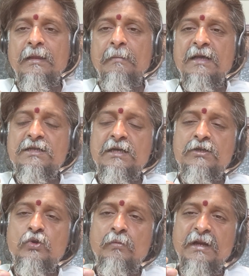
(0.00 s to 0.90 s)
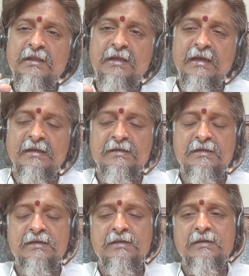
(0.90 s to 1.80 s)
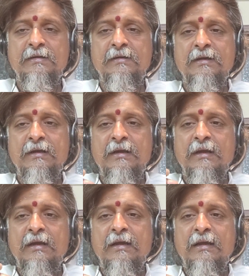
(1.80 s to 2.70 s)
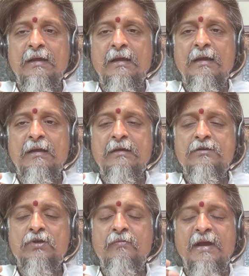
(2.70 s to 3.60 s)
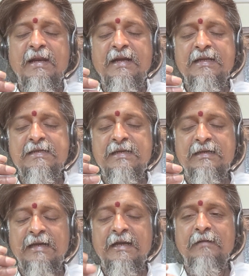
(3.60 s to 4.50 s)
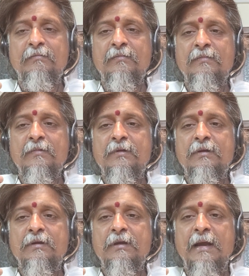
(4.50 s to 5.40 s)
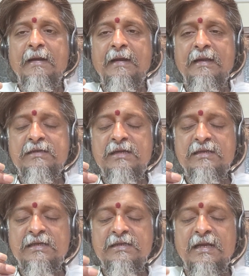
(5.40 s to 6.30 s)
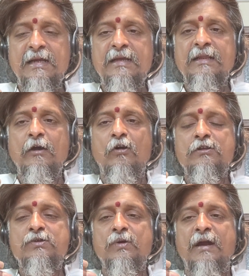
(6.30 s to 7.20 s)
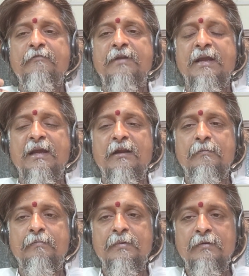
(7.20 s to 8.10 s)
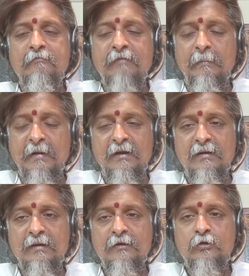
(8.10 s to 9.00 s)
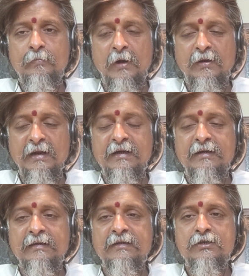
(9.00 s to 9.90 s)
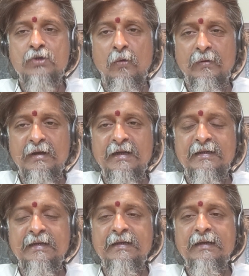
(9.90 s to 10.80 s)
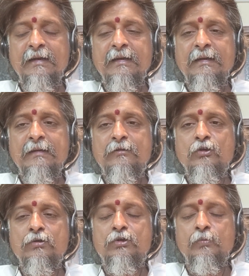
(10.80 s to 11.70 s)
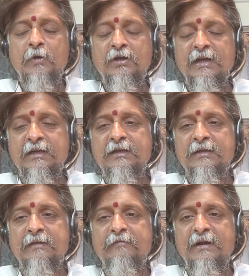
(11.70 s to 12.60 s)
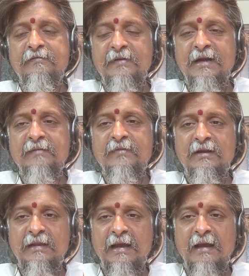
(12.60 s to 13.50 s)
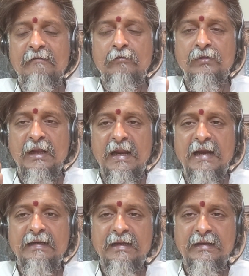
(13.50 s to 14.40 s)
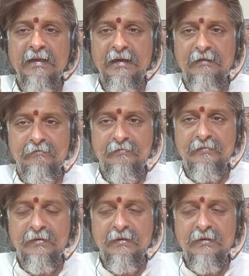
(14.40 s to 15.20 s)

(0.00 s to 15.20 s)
they mastered so many things. So when it is the time and it is necessary, they also have taken up weapon to protect the sovereignty, to protect the very freedom that they have on the land that they live.